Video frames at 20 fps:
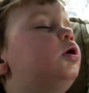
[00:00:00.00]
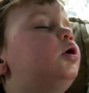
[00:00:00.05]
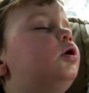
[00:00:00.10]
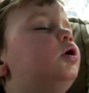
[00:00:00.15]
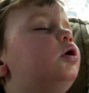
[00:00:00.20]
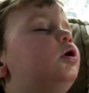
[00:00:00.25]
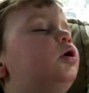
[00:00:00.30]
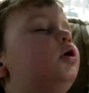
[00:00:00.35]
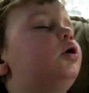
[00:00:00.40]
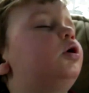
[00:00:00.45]

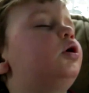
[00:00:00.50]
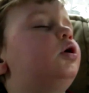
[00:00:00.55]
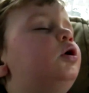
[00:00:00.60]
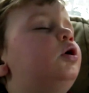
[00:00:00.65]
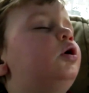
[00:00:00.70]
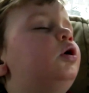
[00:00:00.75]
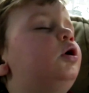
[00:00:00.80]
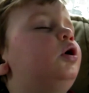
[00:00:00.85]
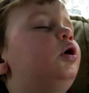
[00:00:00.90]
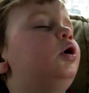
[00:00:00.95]
Okay, this
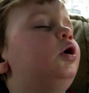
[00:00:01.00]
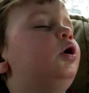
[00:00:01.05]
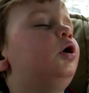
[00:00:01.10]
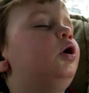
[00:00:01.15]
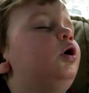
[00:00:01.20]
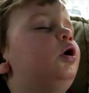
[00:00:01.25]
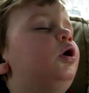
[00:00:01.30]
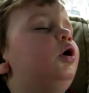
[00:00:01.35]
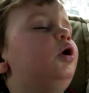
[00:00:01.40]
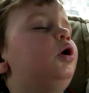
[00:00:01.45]
is a
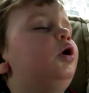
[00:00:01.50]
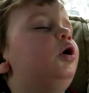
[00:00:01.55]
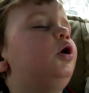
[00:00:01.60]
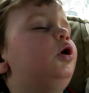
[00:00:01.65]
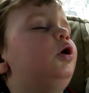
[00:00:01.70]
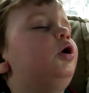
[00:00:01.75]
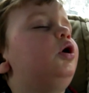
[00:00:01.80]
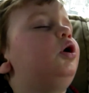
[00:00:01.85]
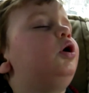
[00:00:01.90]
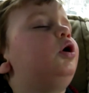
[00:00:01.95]
picture of
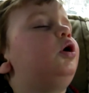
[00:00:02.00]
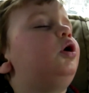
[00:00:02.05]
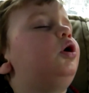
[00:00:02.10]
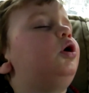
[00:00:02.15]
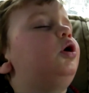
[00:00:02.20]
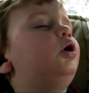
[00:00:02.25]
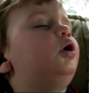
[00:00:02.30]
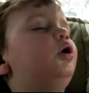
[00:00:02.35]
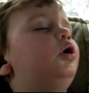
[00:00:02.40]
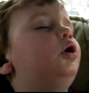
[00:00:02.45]
Eli
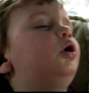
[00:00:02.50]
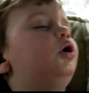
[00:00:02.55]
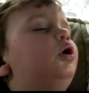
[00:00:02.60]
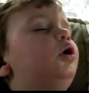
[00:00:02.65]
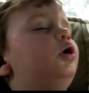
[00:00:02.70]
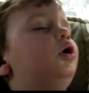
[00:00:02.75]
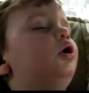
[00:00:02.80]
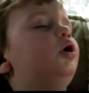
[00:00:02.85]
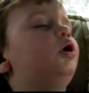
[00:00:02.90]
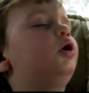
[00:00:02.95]

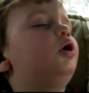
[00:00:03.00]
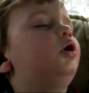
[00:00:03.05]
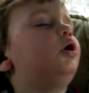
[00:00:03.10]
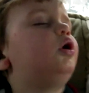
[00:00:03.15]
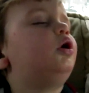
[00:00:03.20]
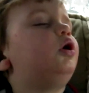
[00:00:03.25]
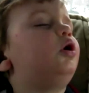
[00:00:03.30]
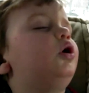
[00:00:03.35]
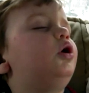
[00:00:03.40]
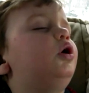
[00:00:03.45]

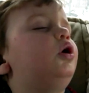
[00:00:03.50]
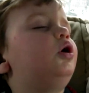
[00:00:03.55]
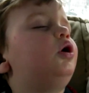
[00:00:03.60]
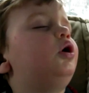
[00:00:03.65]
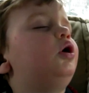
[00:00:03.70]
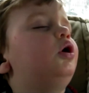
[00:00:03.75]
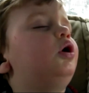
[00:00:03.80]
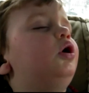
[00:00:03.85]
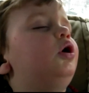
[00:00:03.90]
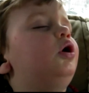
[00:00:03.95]
holding his
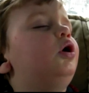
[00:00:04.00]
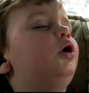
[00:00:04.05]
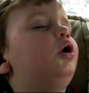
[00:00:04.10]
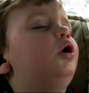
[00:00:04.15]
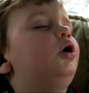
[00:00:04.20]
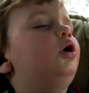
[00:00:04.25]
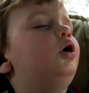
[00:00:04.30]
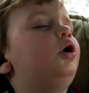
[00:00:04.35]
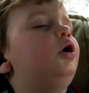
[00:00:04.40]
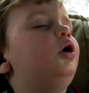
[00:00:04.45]
breath.
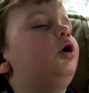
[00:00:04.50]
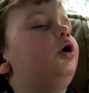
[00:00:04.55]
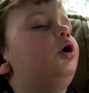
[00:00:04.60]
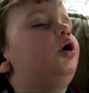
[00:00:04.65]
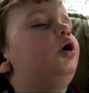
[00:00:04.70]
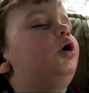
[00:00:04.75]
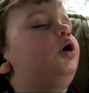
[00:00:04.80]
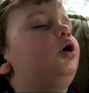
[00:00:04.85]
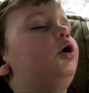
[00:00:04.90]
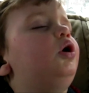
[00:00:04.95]

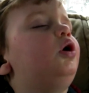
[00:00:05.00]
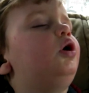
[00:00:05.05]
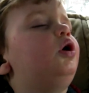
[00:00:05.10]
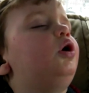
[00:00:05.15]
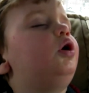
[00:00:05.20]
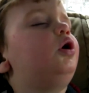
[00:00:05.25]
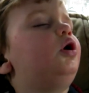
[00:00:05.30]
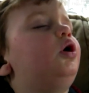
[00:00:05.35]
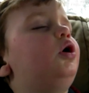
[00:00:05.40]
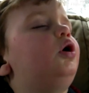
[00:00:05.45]

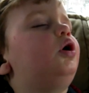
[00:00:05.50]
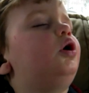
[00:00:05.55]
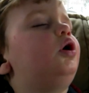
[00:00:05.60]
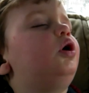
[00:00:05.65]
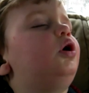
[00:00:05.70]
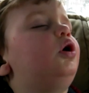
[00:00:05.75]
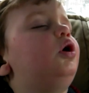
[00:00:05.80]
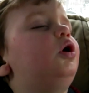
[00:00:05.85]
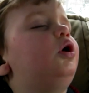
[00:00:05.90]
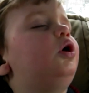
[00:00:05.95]
Right now he's
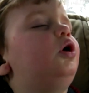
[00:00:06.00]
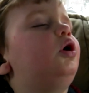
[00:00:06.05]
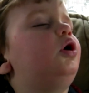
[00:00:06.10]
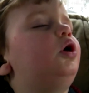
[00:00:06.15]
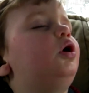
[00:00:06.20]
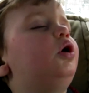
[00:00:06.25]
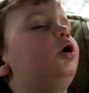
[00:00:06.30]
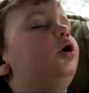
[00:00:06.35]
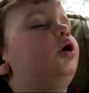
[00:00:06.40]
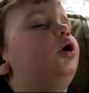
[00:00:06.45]

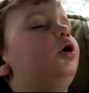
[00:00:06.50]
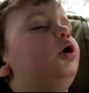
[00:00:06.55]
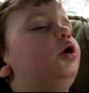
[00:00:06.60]
snoring.